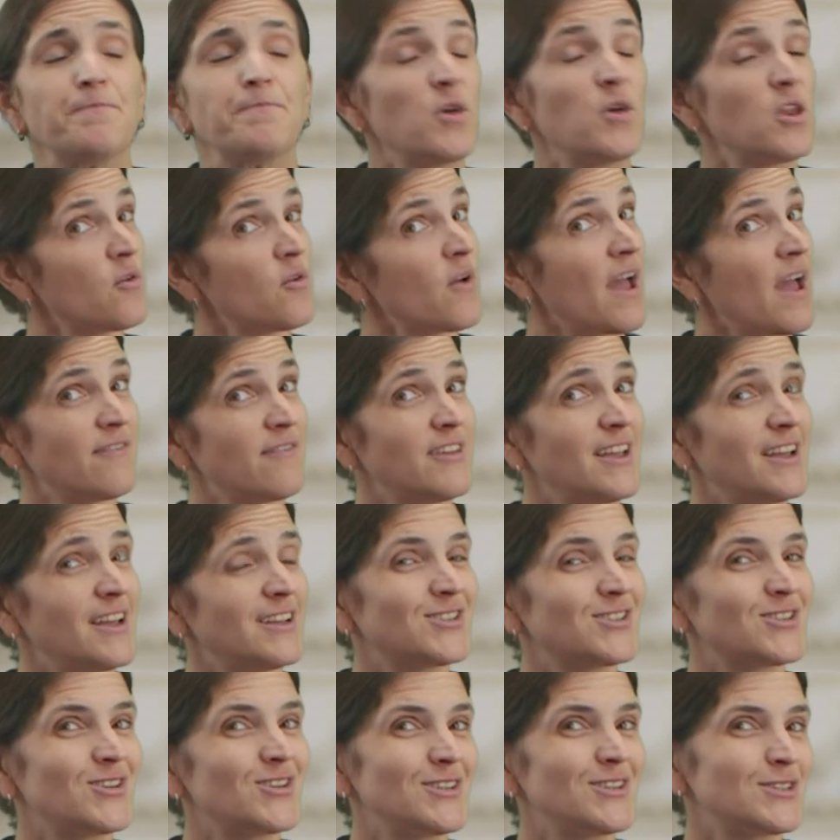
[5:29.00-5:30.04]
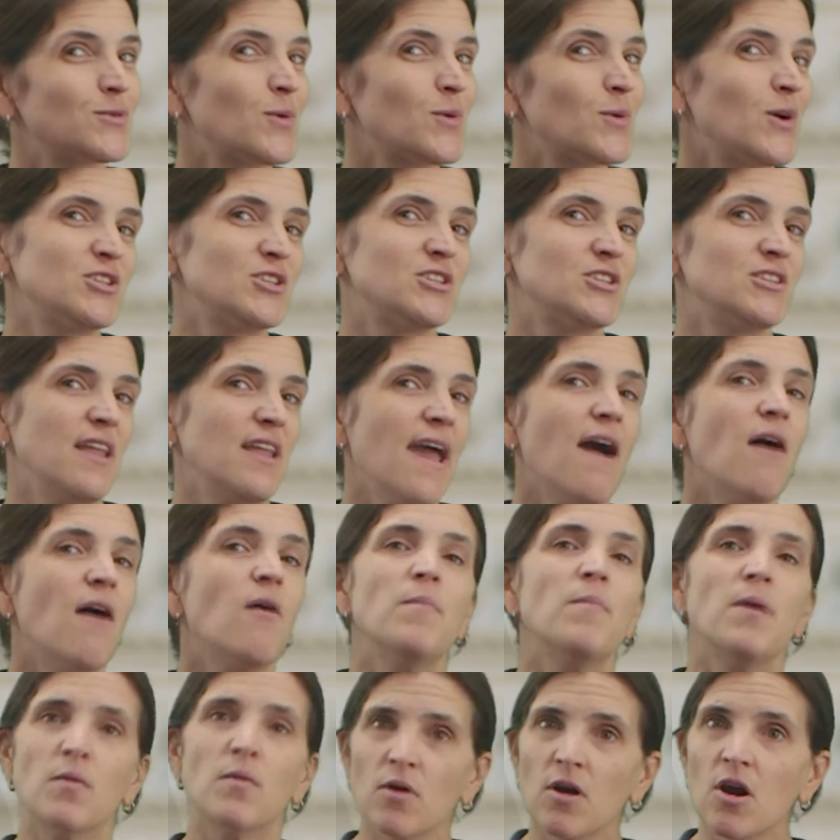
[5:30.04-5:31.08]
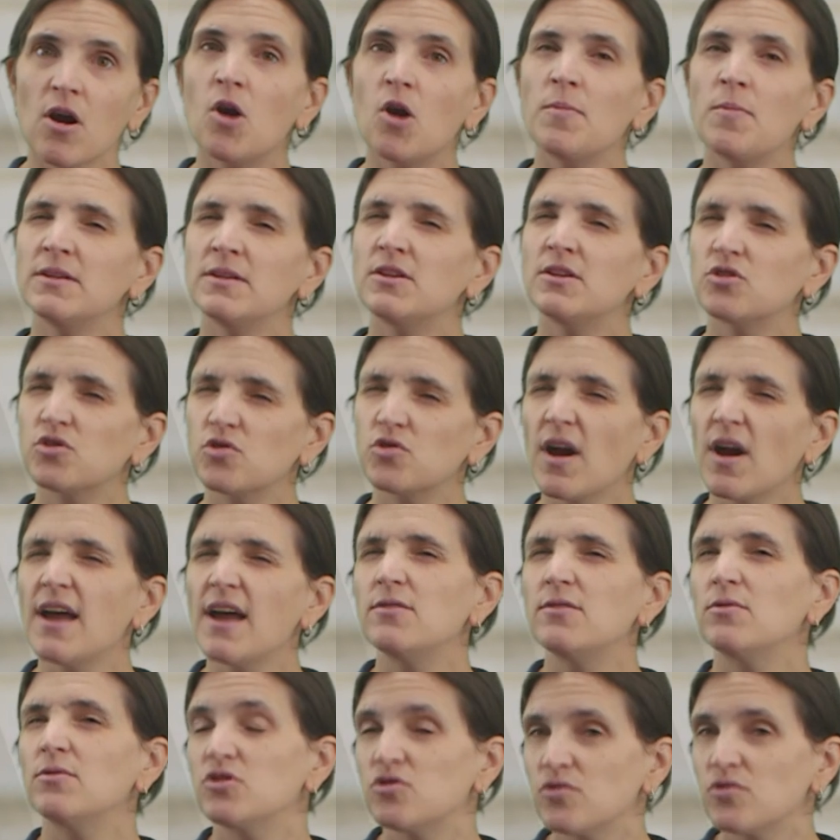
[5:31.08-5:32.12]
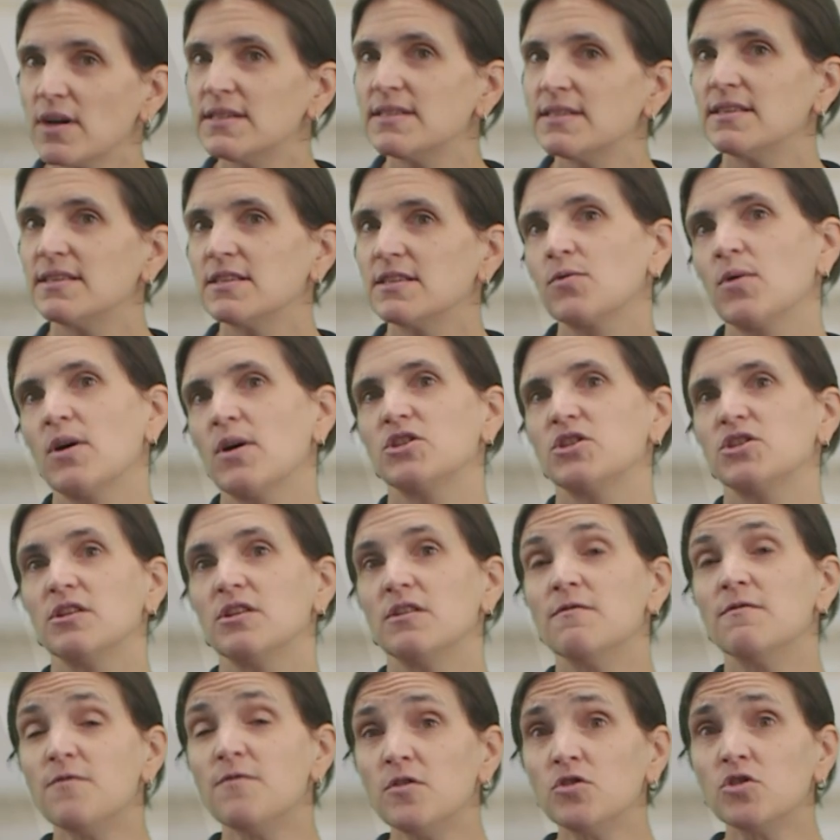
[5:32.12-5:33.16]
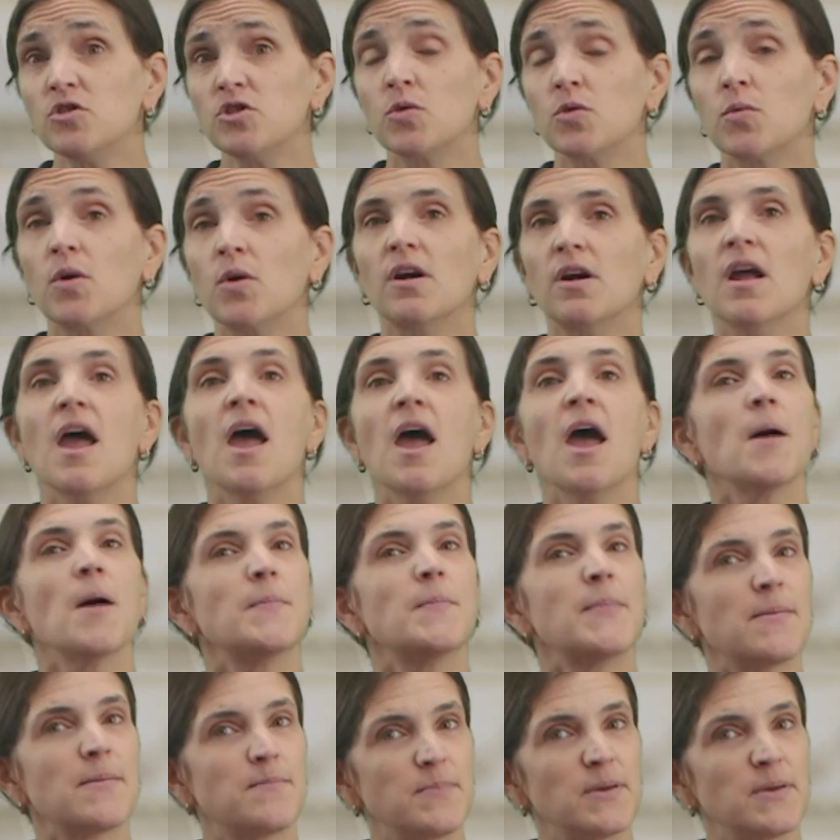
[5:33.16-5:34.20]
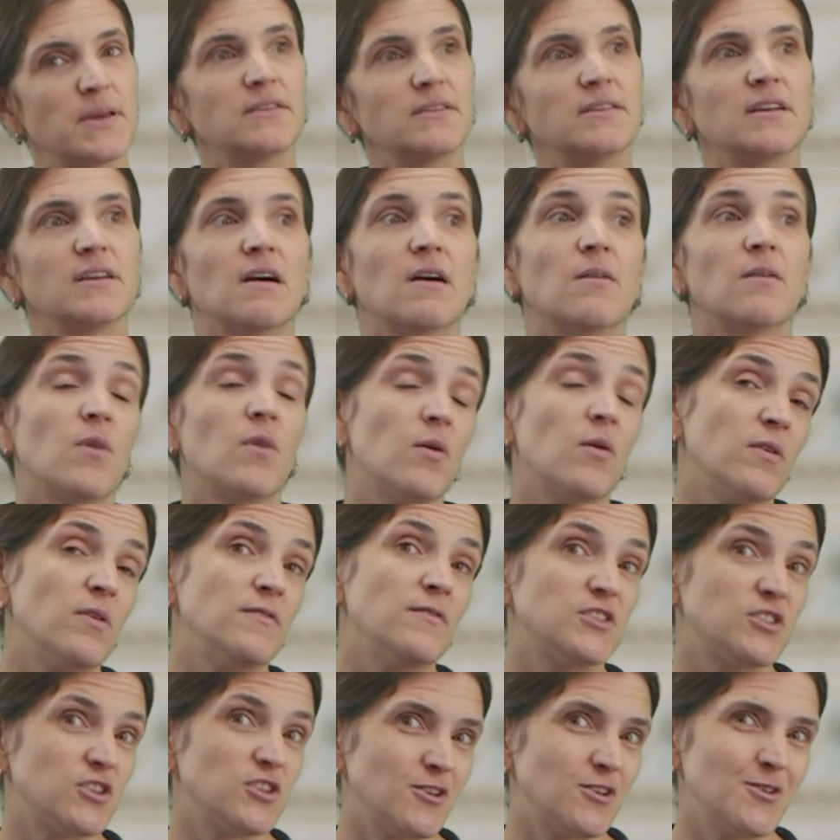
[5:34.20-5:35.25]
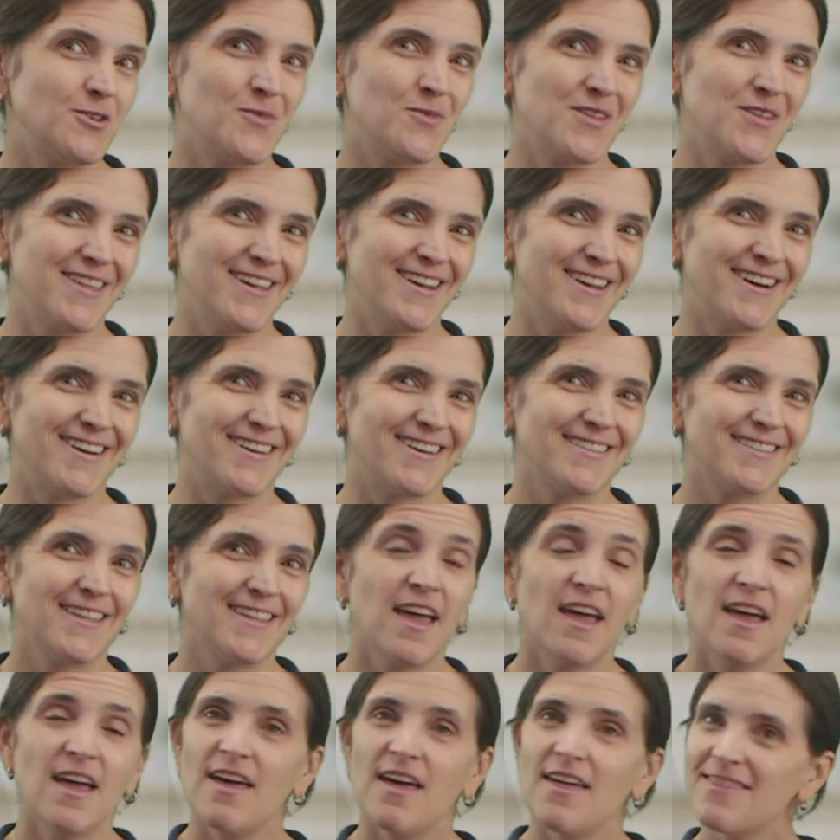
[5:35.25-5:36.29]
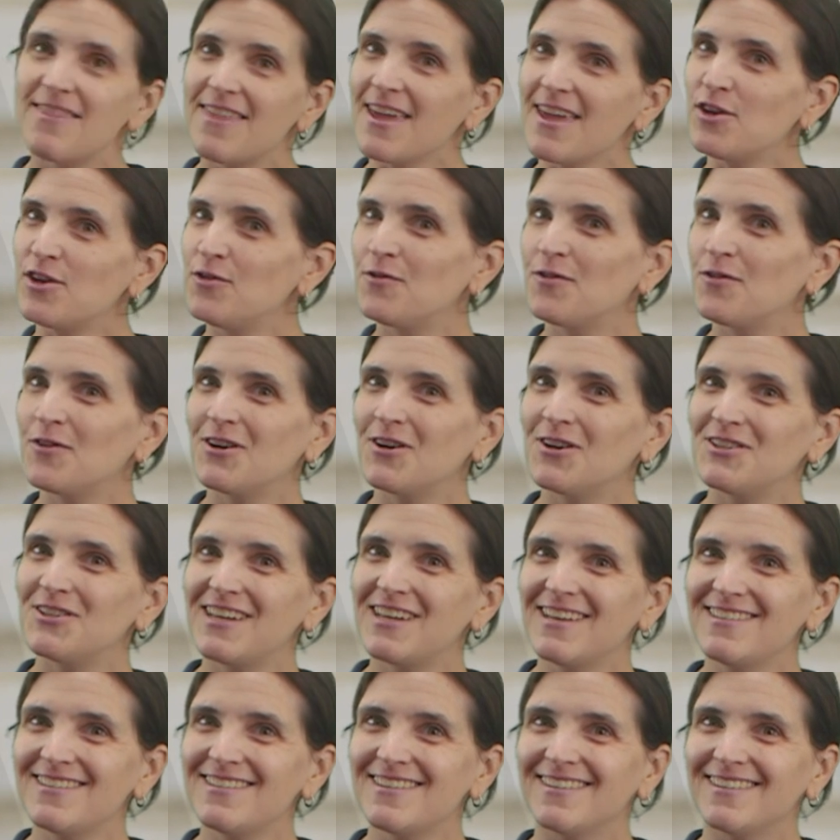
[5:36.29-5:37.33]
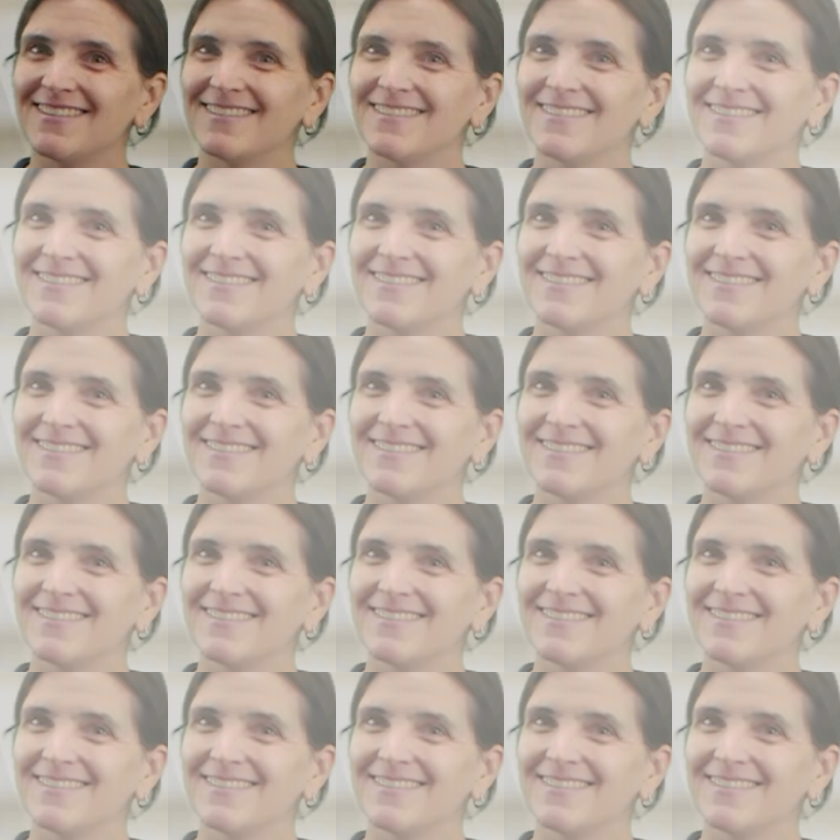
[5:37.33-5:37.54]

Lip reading: We don't have the answer to this question now, but we're hoping to try to address this question in future work by building on what we've started with here. Thank you for your attention.